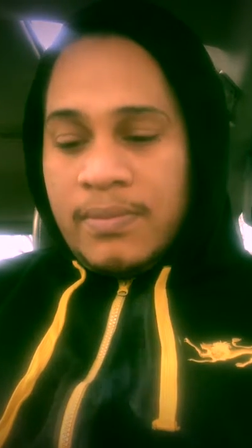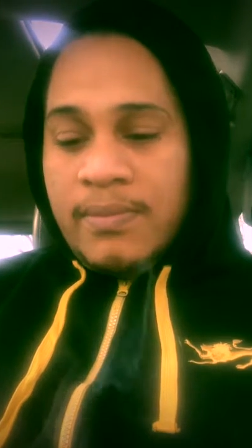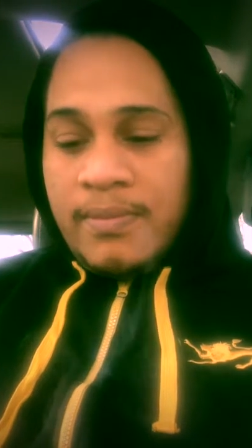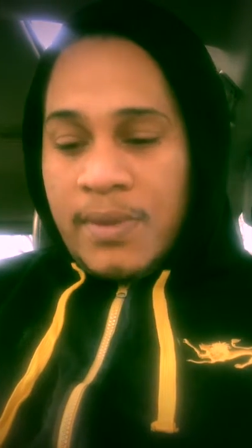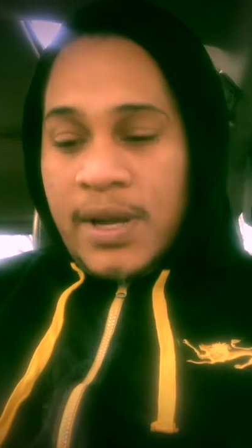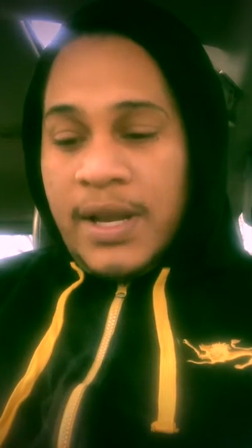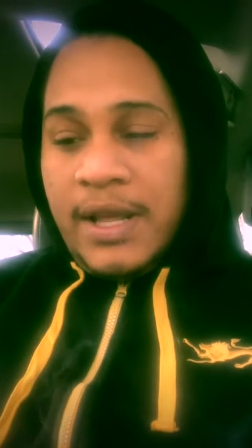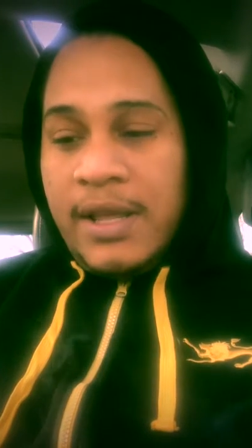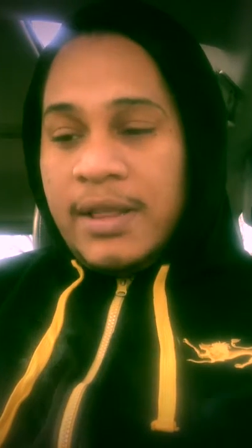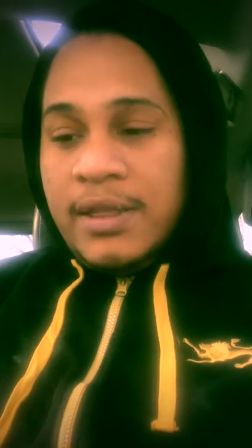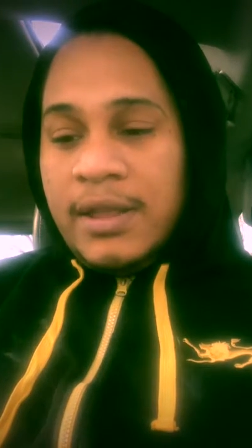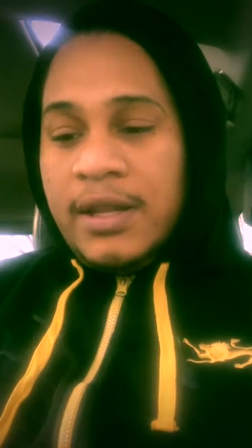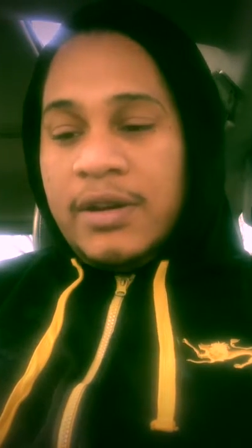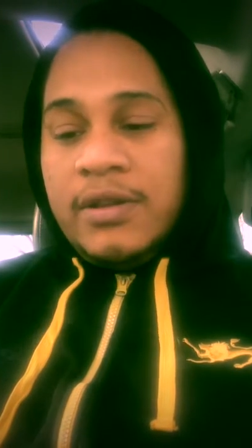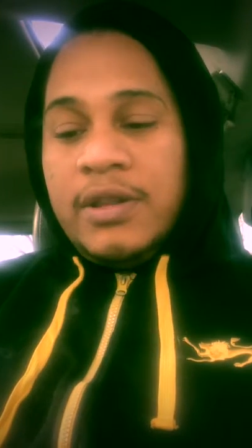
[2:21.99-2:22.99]
money
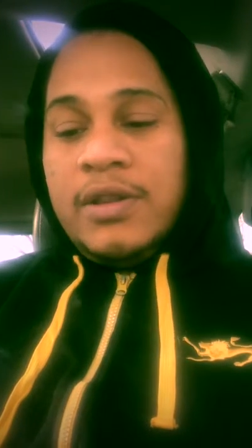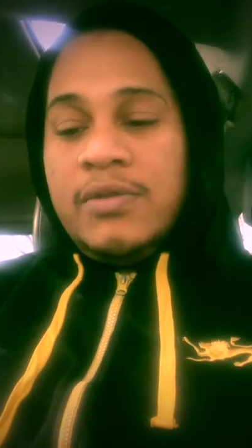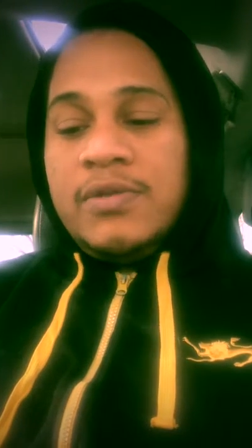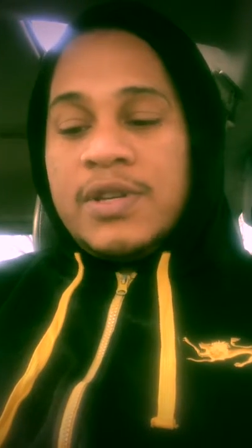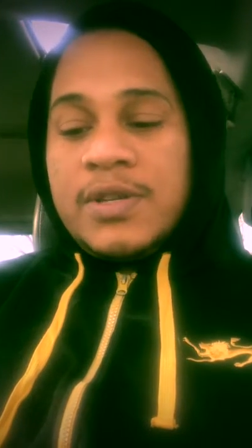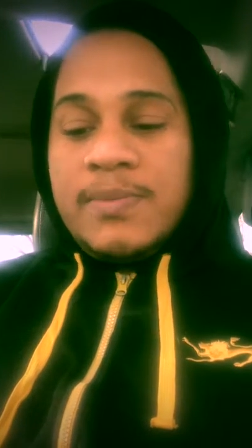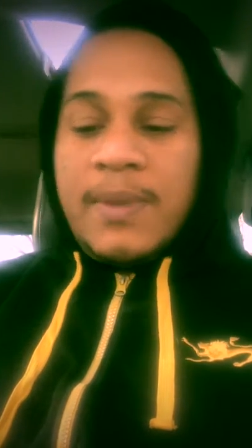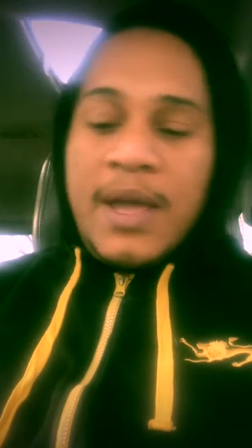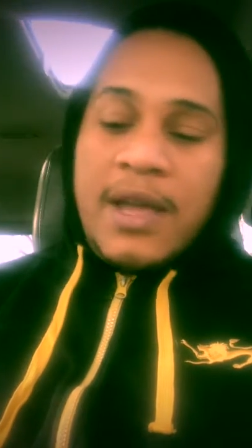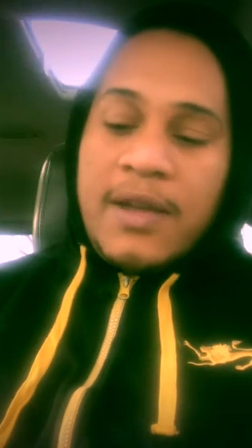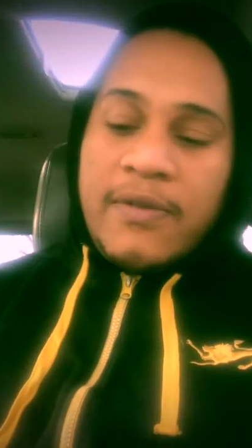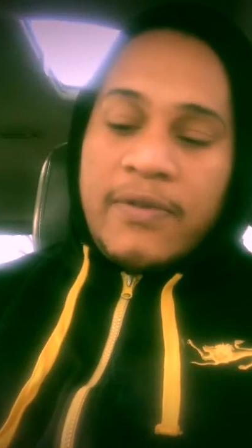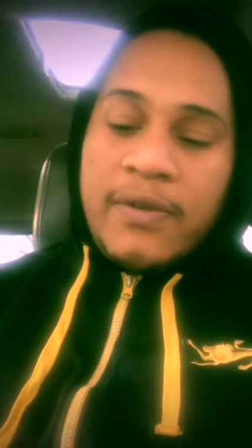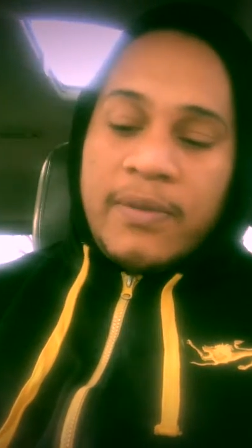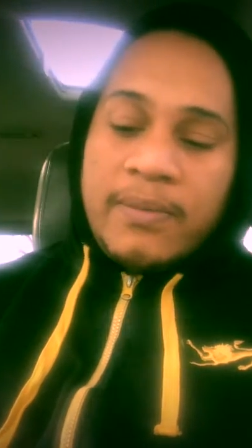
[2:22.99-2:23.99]
literally you just
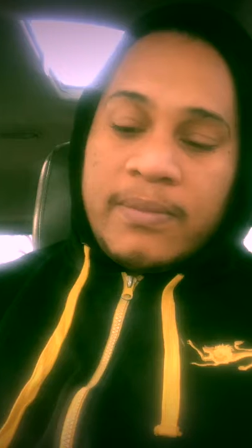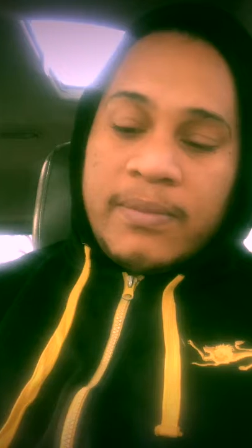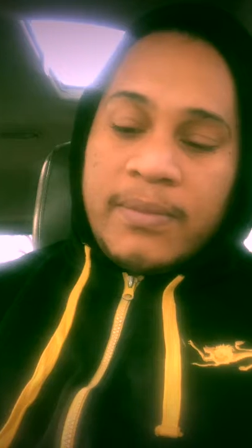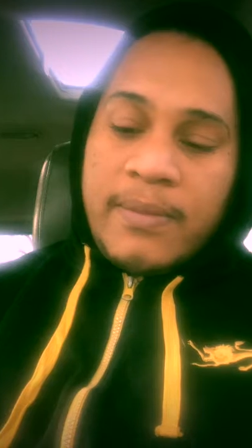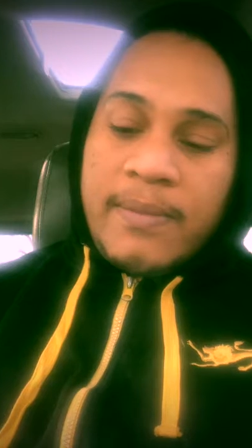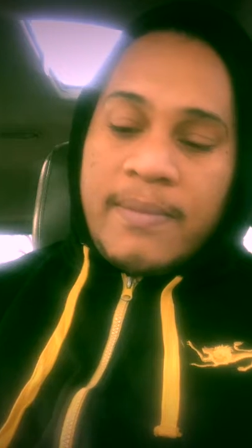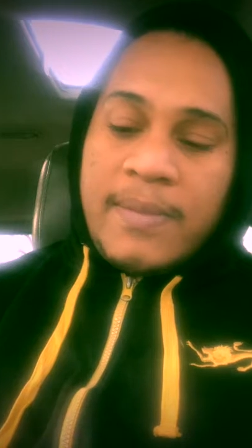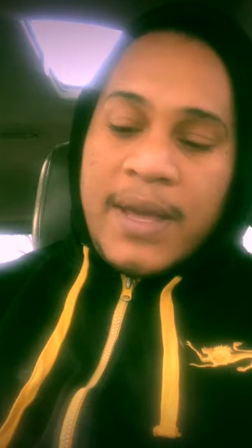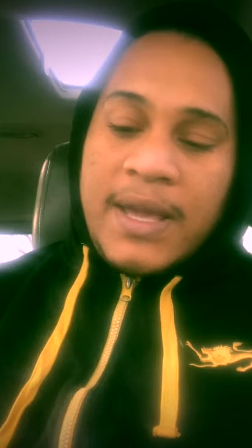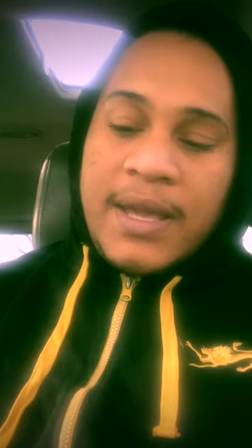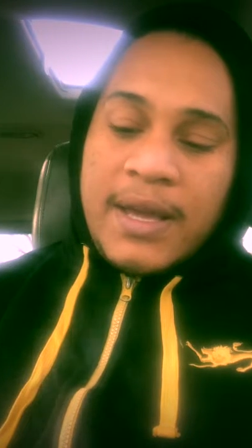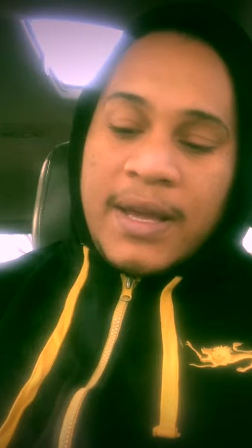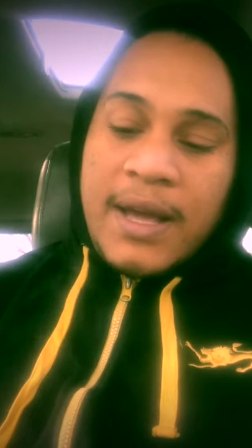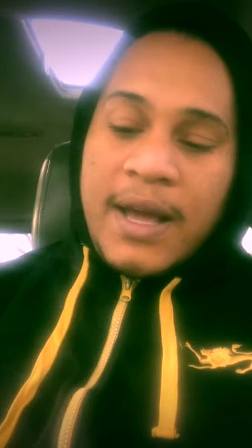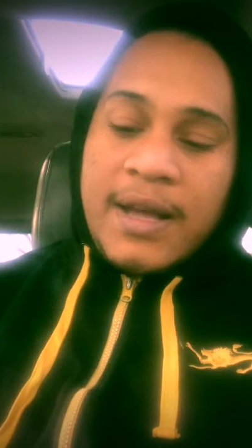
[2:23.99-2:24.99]
made from
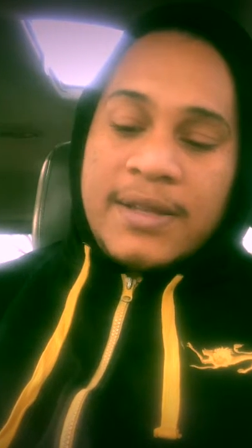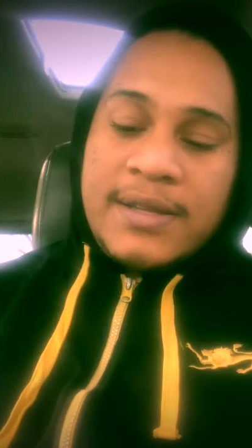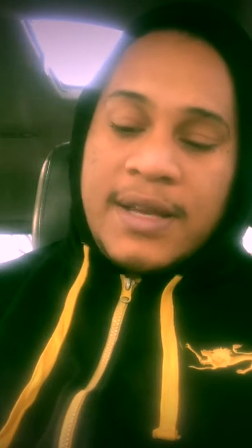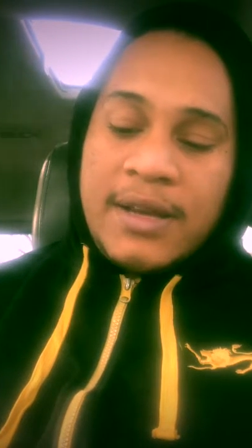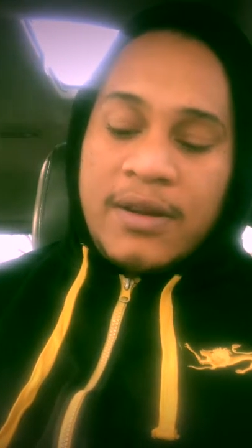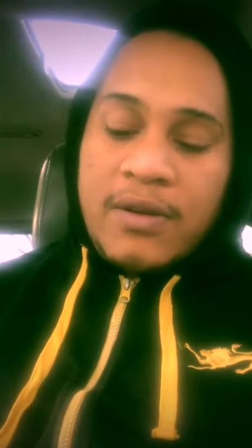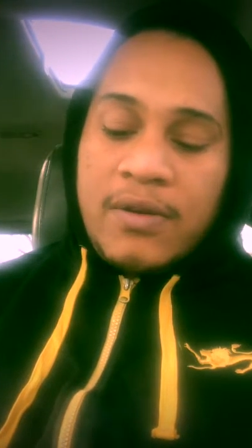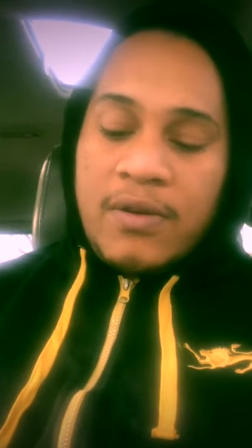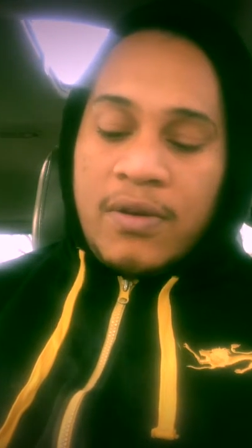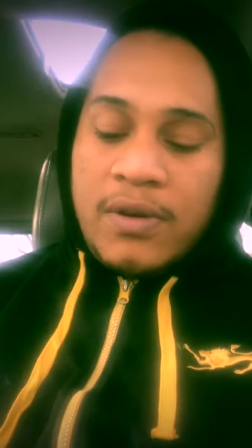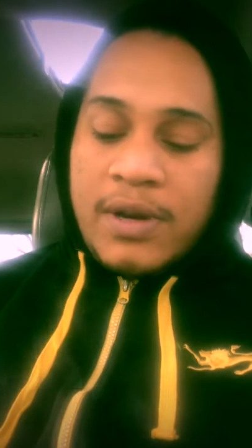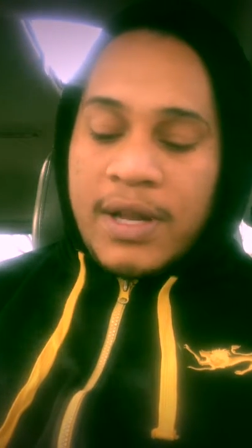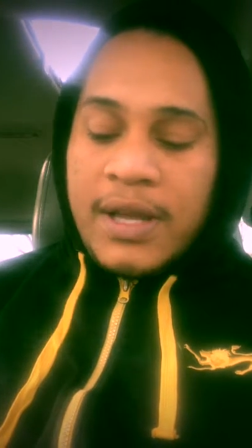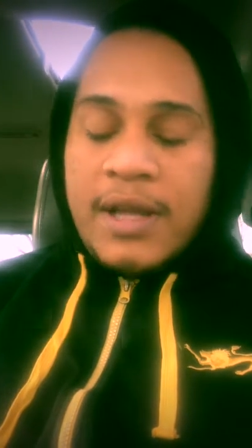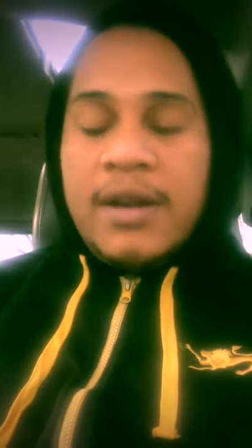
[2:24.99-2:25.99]
making content
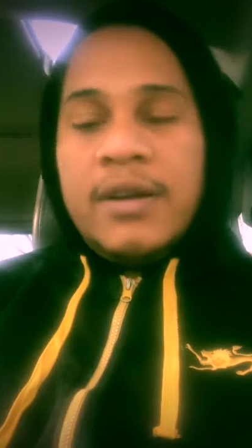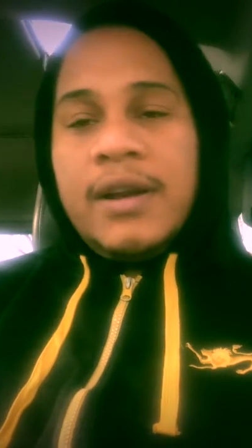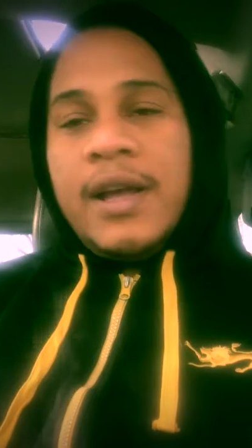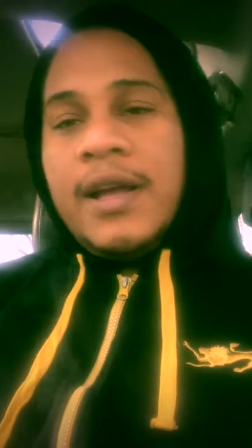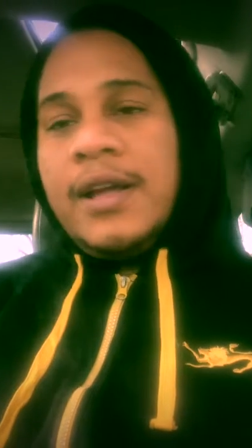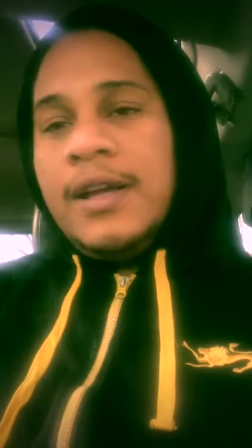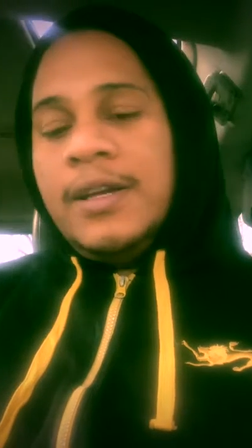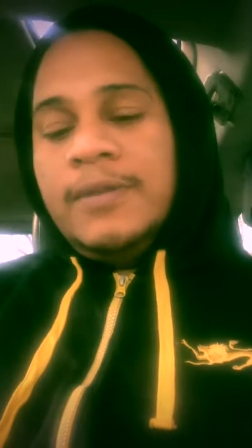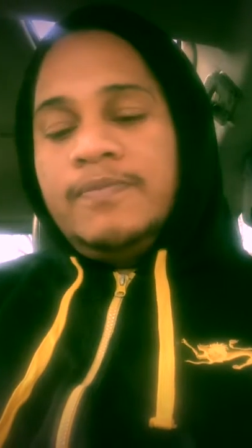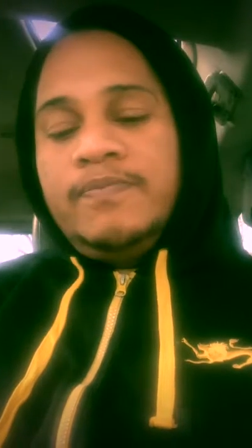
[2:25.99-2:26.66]
on the internet,